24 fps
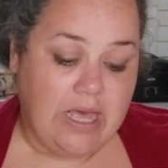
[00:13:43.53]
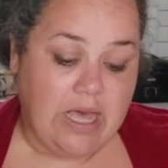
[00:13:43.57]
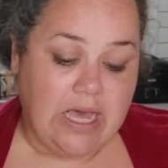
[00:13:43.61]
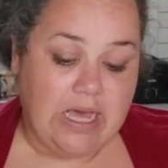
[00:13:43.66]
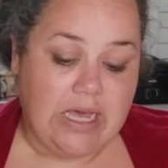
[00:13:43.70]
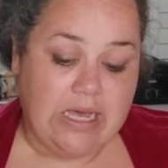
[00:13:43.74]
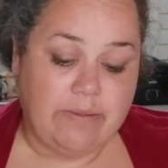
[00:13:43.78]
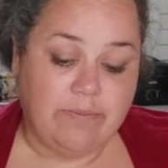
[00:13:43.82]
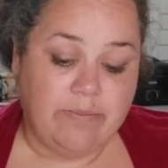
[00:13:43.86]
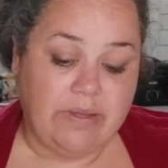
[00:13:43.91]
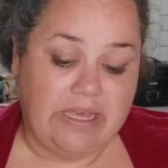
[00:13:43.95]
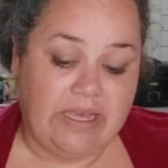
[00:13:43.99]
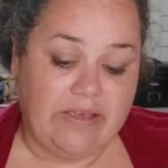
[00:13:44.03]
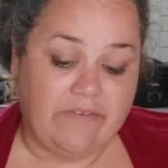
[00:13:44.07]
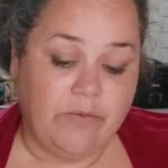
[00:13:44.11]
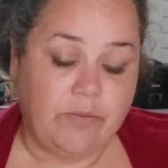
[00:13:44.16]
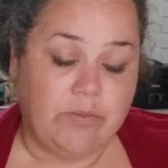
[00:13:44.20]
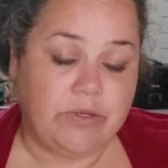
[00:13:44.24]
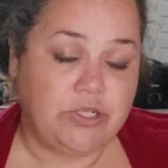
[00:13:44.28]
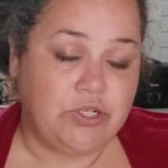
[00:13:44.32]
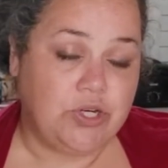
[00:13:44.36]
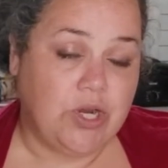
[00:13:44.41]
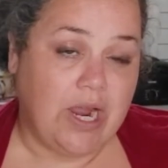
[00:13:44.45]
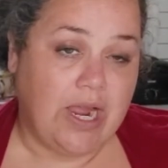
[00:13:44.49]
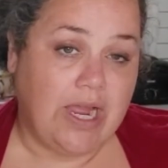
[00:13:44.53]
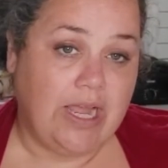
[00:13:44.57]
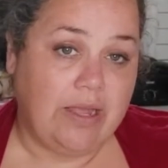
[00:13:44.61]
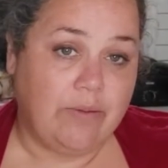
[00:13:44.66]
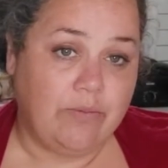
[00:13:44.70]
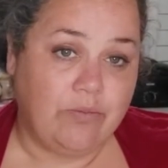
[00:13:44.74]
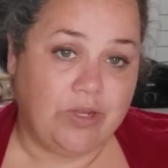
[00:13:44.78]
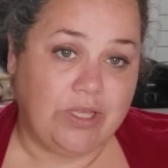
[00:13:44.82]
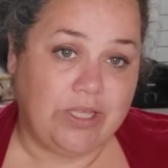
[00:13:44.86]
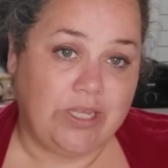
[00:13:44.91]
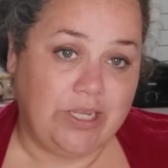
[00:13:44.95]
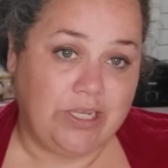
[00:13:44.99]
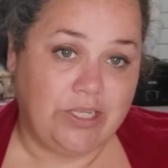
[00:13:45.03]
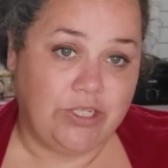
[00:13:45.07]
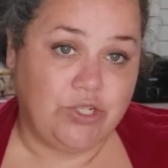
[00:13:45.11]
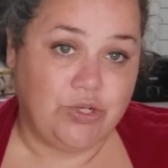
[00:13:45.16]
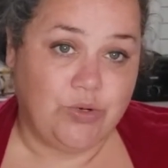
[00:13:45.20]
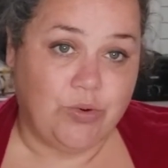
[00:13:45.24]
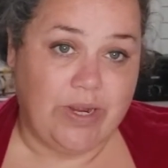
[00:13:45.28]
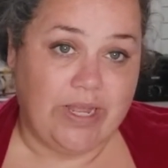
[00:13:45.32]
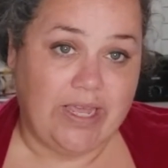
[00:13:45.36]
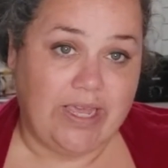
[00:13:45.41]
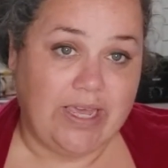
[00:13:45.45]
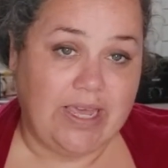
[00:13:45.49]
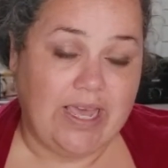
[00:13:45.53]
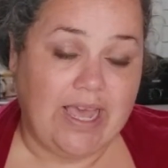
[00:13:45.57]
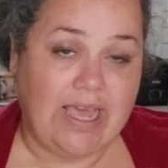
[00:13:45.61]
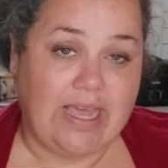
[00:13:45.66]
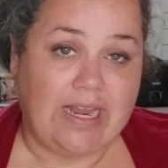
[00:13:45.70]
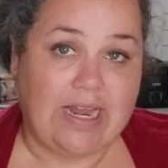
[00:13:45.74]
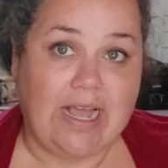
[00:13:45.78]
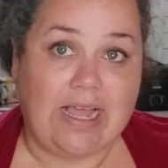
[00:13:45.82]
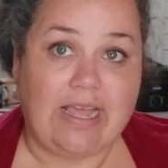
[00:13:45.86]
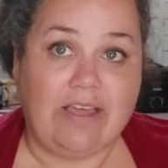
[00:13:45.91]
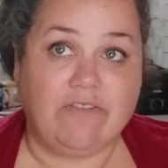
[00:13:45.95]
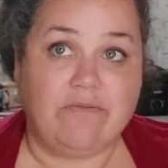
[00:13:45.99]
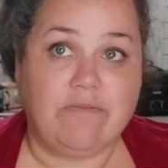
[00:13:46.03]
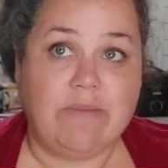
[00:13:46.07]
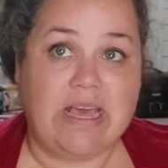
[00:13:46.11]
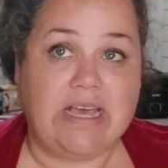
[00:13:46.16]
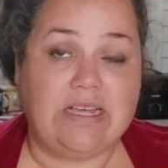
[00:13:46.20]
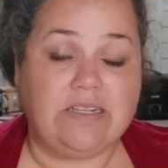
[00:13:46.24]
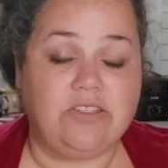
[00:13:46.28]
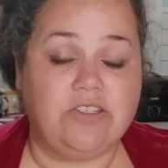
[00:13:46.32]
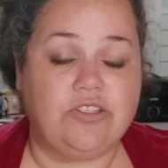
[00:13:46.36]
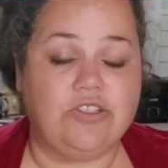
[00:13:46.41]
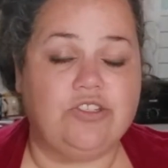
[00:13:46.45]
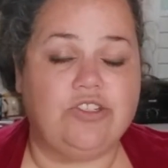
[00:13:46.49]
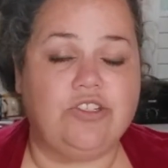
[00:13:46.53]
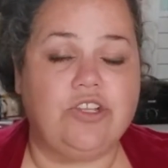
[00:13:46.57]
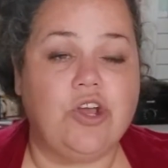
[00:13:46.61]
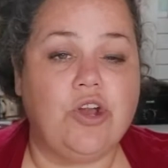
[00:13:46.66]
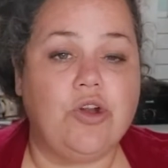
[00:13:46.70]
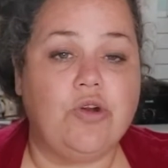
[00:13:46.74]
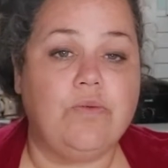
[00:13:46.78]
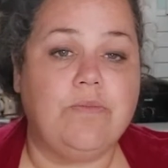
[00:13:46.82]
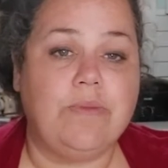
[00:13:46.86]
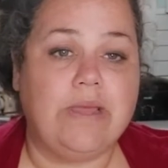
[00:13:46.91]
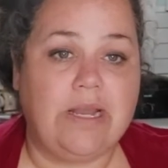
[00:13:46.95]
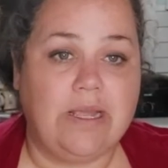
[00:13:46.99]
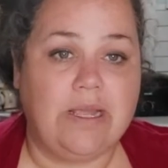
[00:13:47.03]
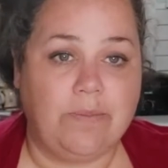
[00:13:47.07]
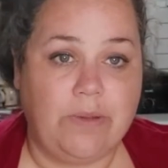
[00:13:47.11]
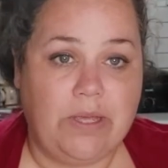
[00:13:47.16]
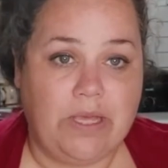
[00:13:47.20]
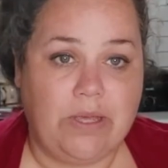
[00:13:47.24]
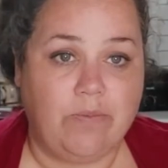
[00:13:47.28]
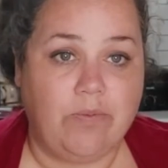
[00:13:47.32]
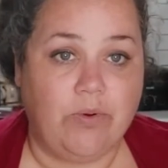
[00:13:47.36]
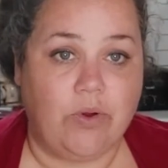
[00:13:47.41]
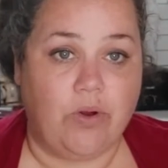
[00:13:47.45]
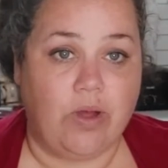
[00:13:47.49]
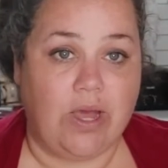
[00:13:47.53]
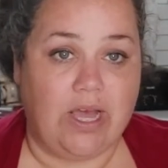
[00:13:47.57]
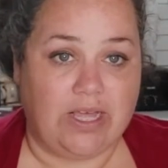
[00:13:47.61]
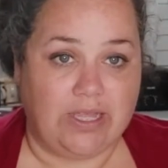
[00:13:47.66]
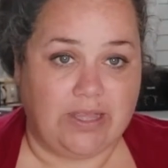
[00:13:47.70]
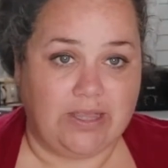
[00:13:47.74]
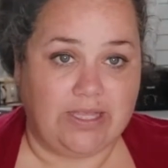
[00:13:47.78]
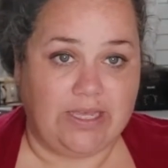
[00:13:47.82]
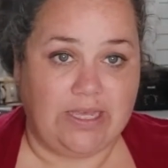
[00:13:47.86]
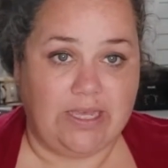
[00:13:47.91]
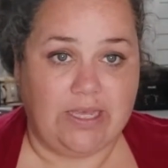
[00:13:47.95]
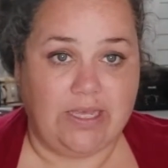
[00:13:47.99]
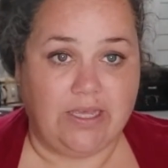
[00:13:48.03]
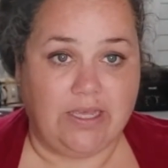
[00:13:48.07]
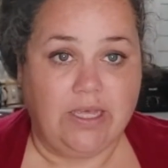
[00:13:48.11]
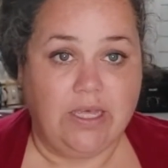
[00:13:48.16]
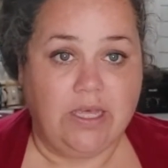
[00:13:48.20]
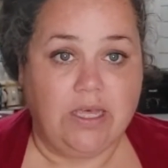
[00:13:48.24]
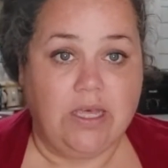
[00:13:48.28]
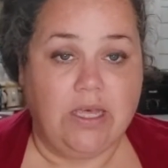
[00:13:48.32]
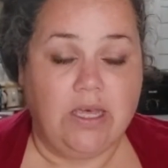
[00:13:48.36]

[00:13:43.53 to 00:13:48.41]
But give them a try. I'm really enjoying it. And I have met so many people at the